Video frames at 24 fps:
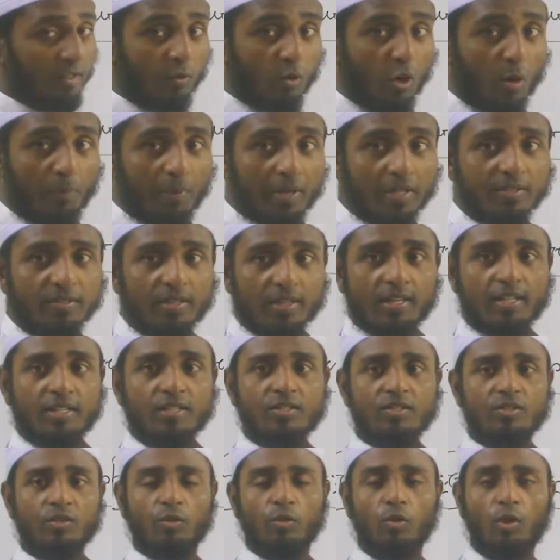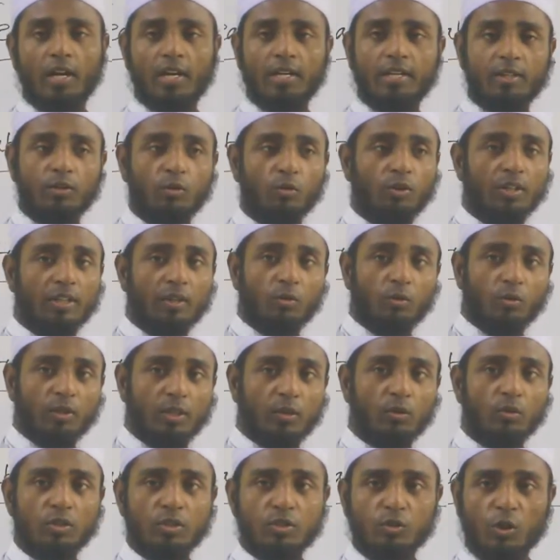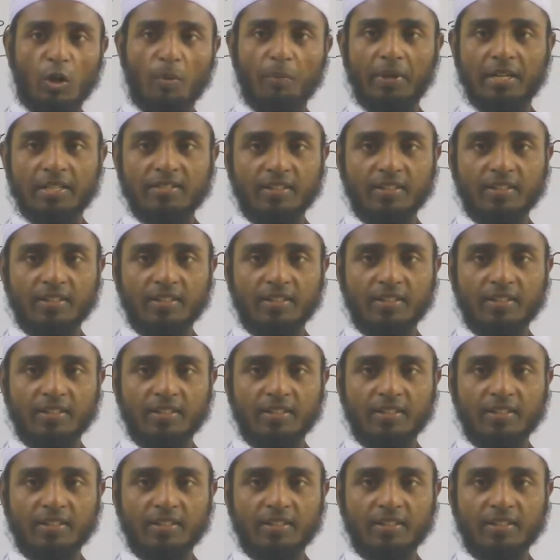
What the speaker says: Complex sentence, when you will use complex